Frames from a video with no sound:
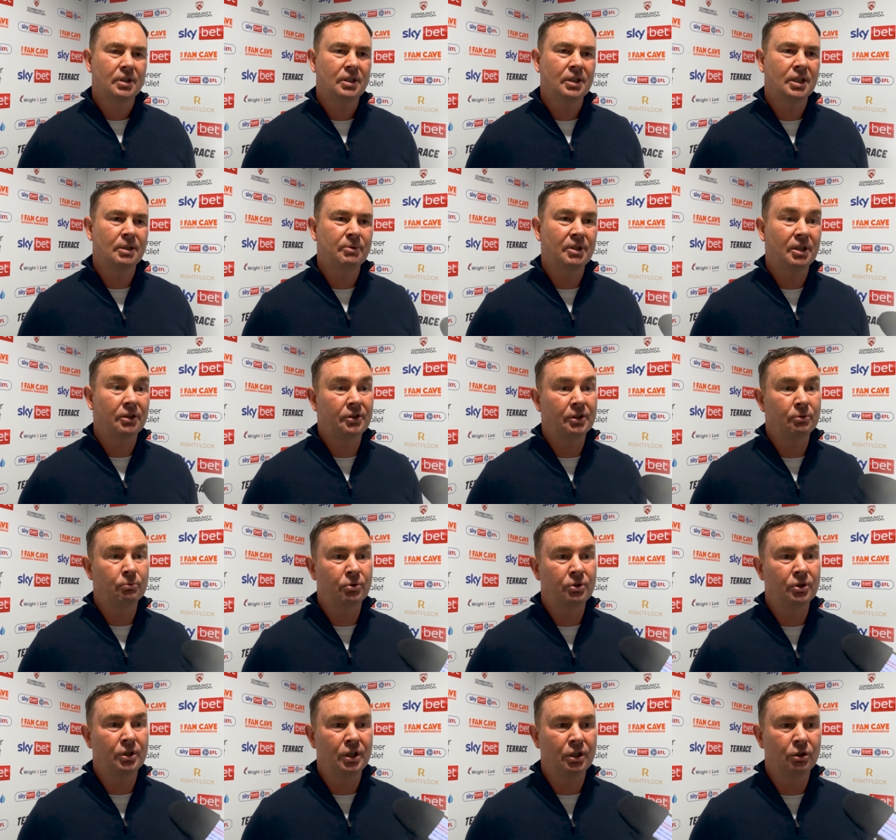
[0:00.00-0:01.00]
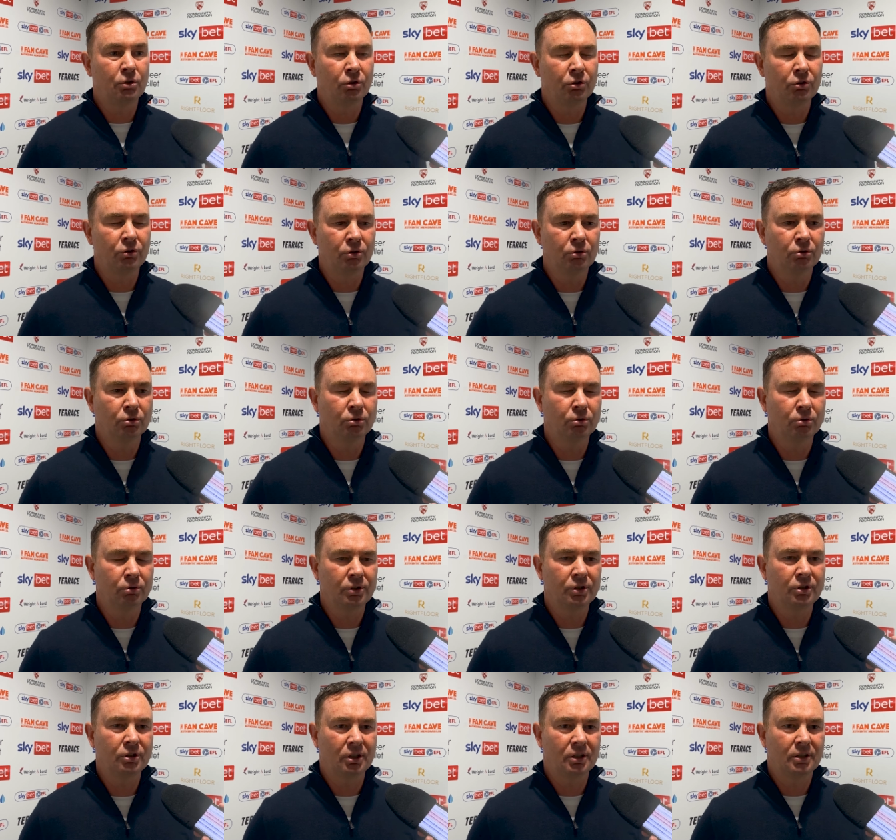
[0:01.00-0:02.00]
Yeah, I mean, I think when they got the
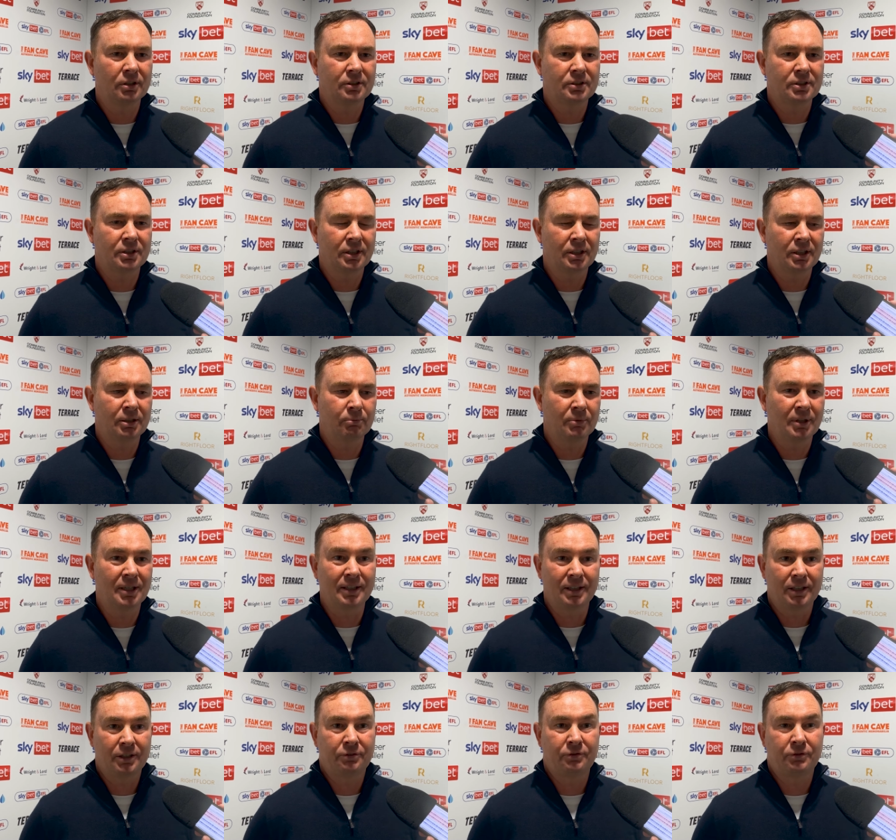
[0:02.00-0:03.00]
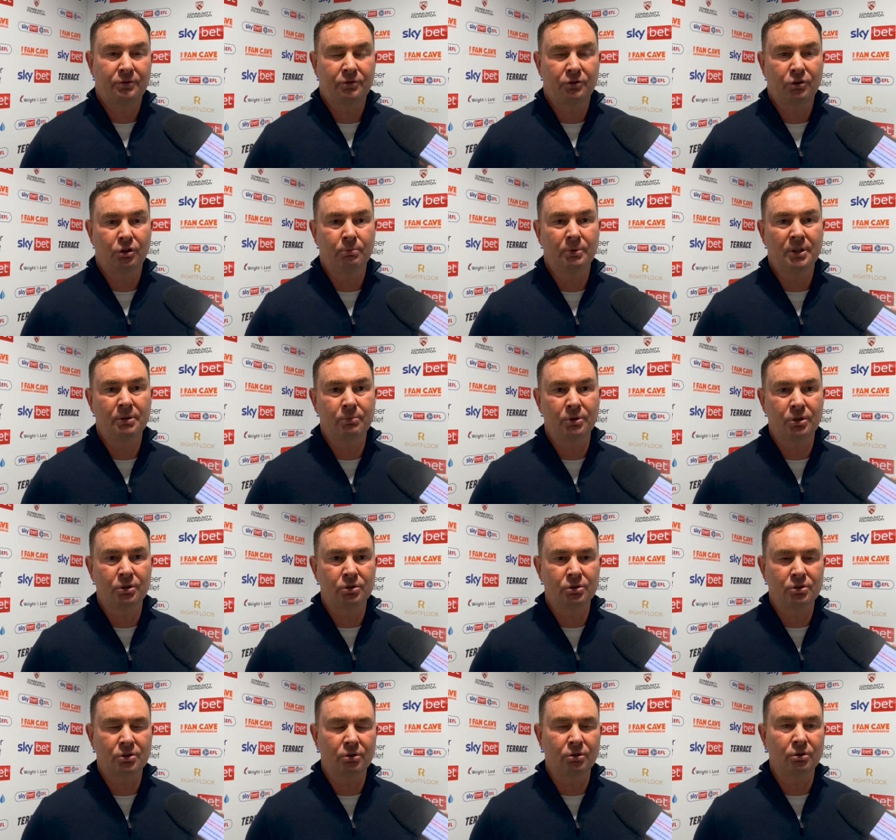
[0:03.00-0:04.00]
goal, they got a lift from it
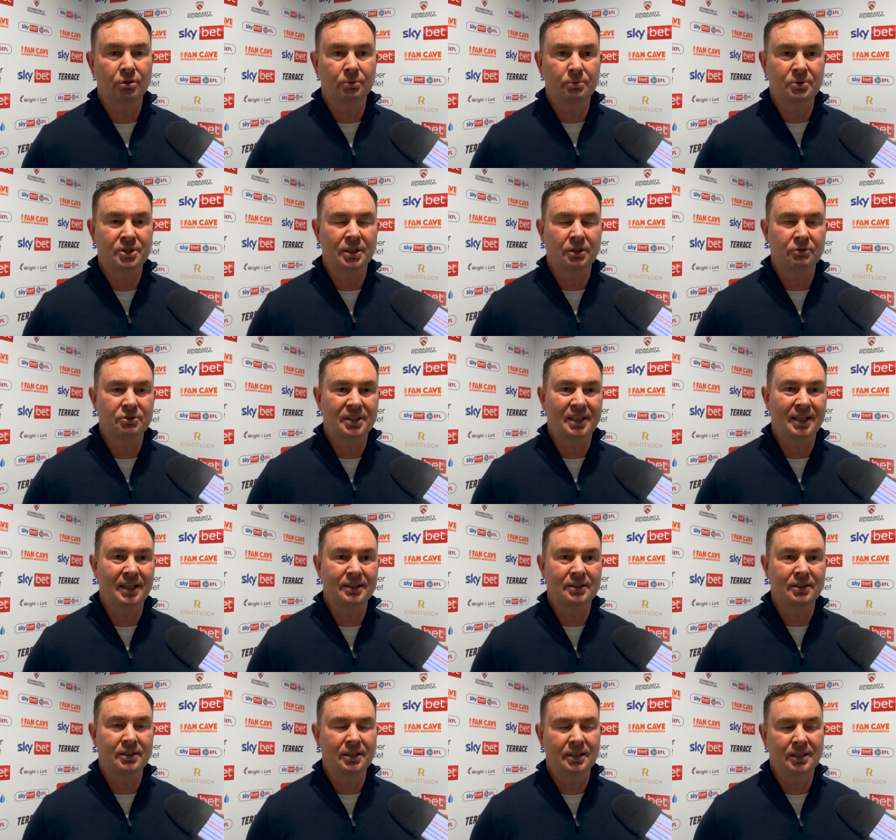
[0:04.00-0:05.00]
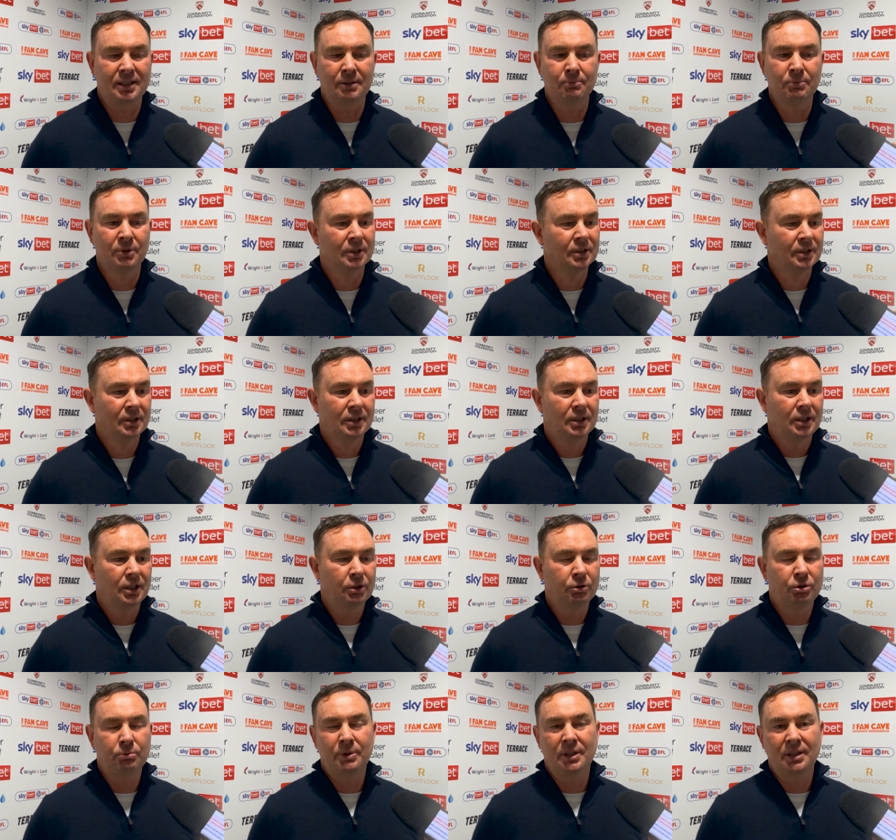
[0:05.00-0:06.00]
because they got themselves ahead in the game.
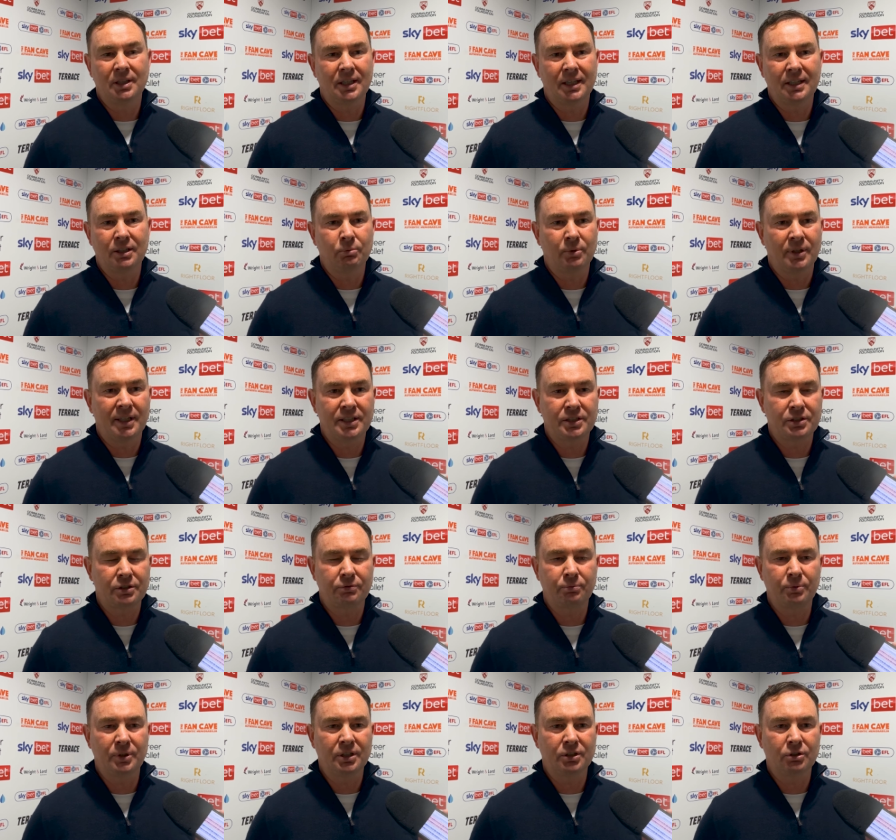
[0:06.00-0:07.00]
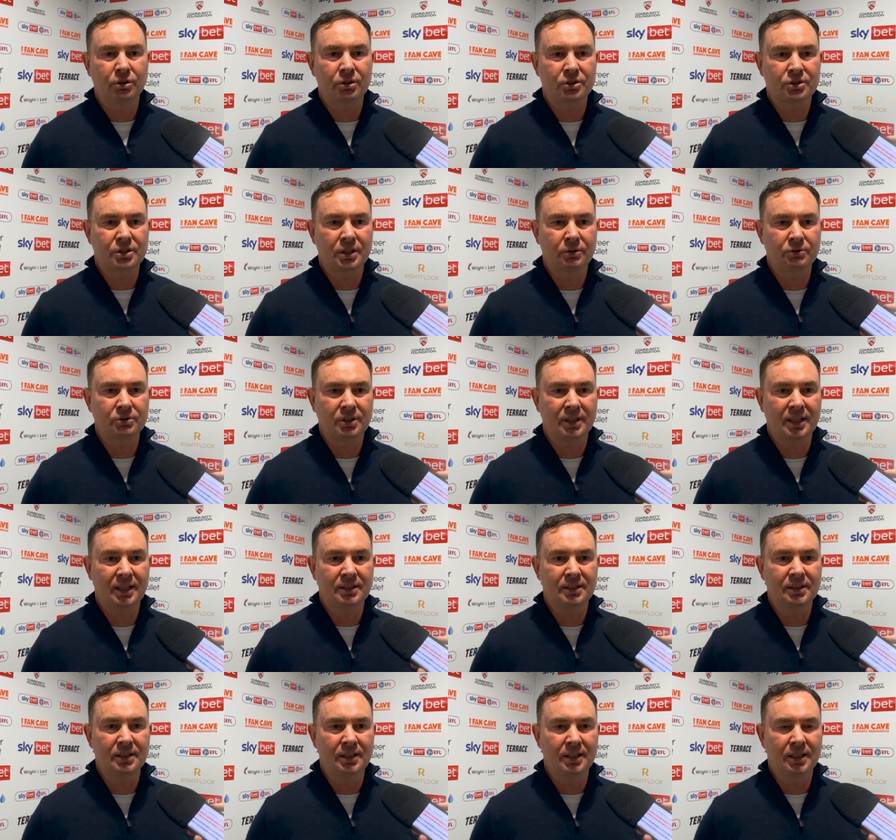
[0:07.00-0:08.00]
It would have been likewise if we had got ourselves
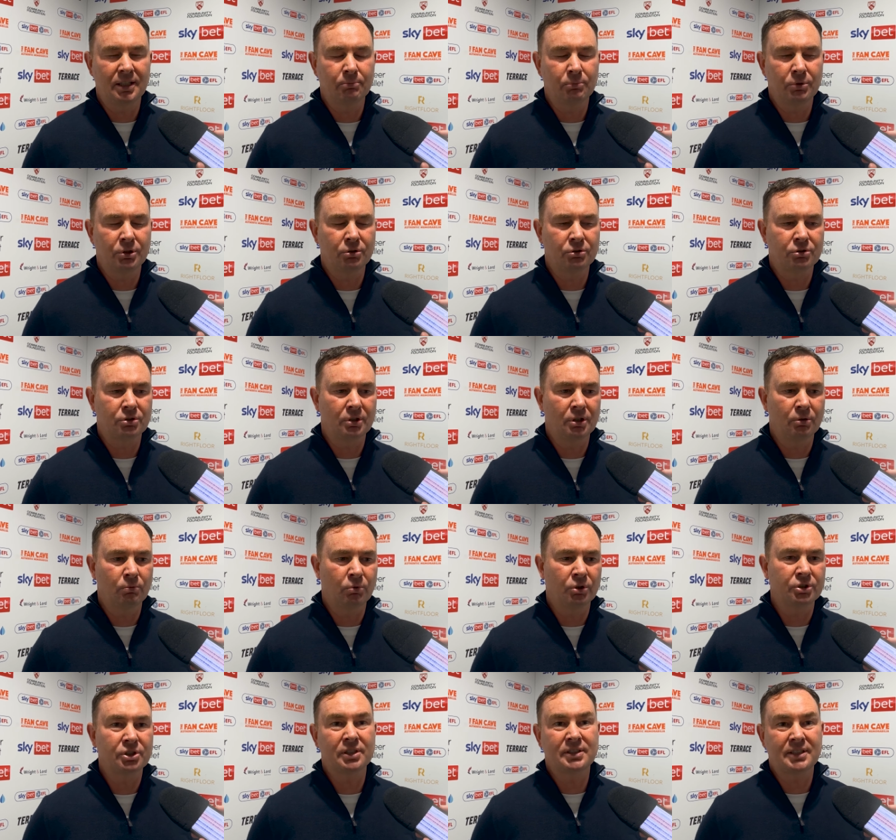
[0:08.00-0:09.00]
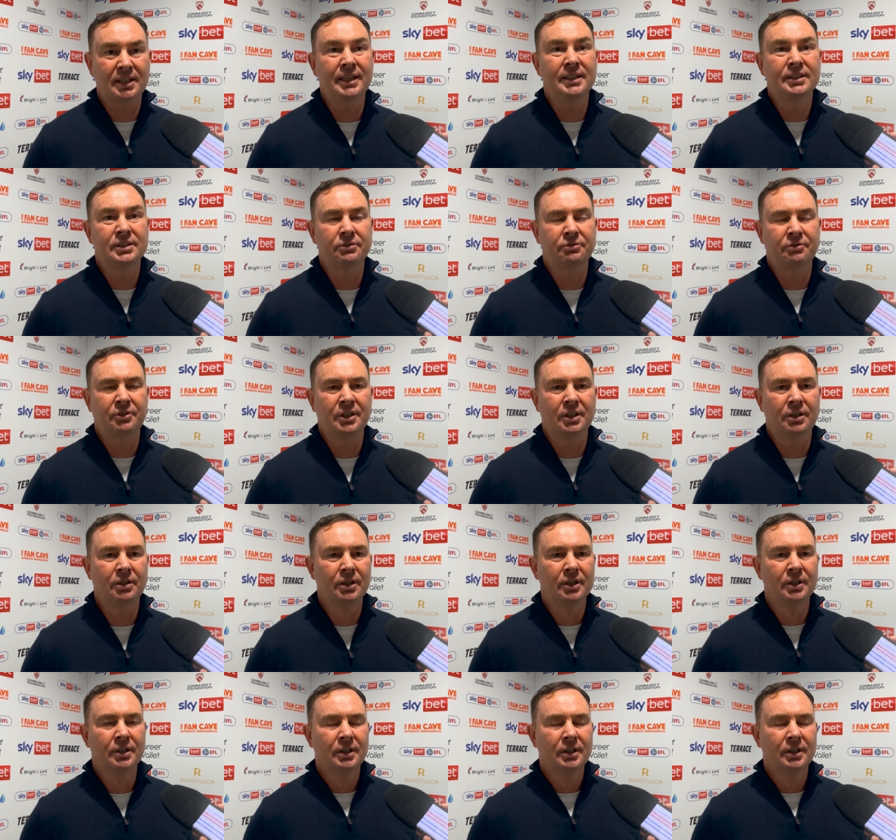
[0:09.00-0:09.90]
ahead in the game, because it was a tight affair.